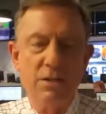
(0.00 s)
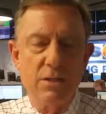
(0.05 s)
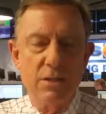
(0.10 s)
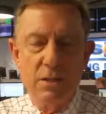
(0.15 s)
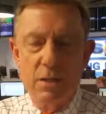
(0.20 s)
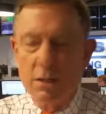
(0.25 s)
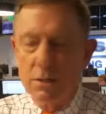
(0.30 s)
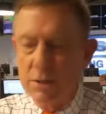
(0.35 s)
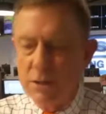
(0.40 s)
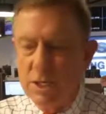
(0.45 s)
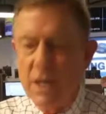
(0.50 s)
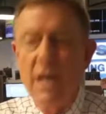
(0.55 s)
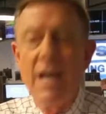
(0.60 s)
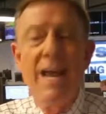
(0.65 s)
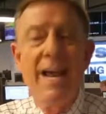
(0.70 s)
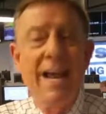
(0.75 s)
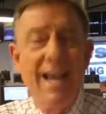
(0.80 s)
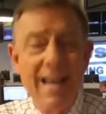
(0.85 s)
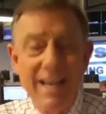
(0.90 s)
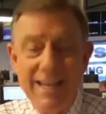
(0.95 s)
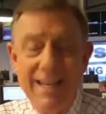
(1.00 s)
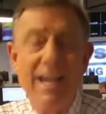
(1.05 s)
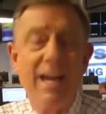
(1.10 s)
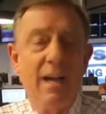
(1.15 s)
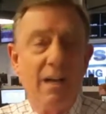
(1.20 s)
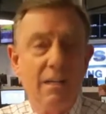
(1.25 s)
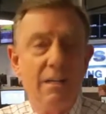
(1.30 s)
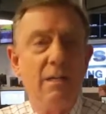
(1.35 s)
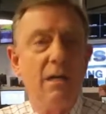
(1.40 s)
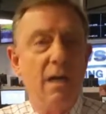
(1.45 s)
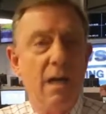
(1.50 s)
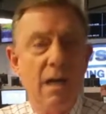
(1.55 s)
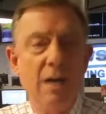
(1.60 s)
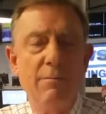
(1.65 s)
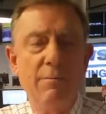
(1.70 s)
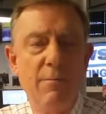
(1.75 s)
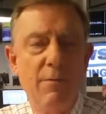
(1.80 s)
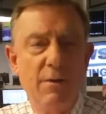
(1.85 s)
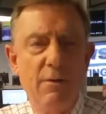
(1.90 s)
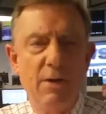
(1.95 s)
Yeah. I'm very concerned.
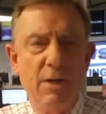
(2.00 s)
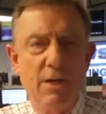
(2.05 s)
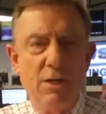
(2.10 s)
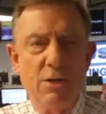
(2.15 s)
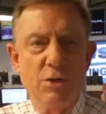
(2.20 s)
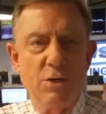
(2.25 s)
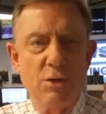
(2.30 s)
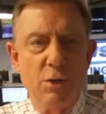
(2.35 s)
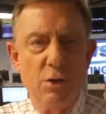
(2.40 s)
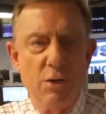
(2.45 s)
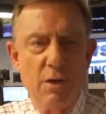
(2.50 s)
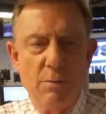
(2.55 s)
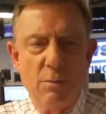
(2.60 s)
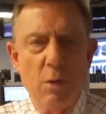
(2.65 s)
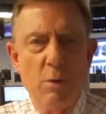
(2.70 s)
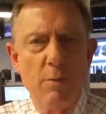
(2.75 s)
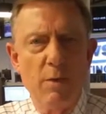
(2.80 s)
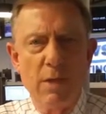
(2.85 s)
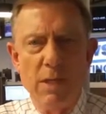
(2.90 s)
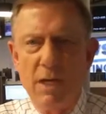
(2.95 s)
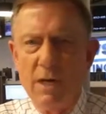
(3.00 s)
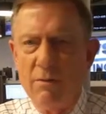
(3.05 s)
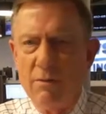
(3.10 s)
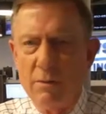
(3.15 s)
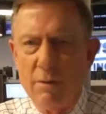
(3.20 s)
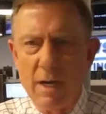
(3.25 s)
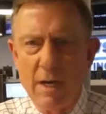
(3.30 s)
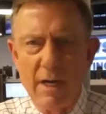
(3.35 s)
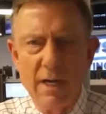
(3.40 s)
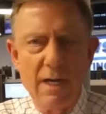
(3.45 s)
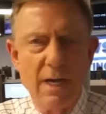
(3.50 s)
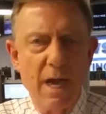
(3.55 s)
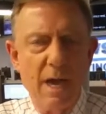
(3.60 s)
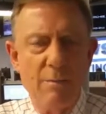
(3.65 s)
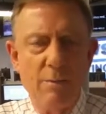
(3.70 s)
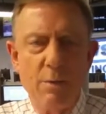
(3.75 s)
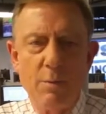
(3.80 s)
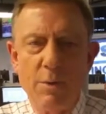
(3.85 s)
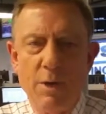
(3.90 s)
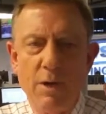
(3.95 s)
I'm hoping that everybody got prepared. I hope that you
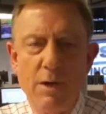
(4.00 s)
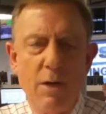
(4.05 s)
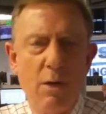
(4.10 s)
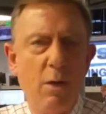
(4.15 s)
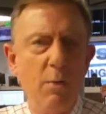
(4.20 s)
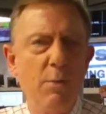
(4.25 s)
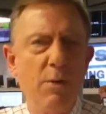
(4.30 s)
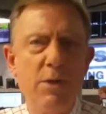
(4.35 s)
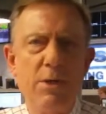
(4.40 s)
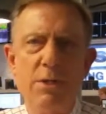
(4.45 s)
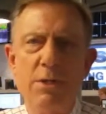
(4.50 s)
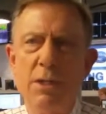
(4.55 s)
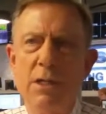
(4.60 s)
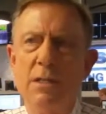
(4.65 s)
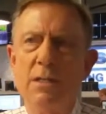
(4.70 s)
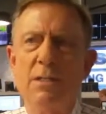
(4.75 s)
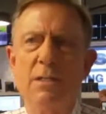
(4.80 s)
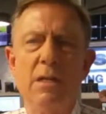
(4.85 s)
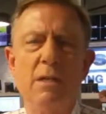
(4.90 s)
didn't sit back and become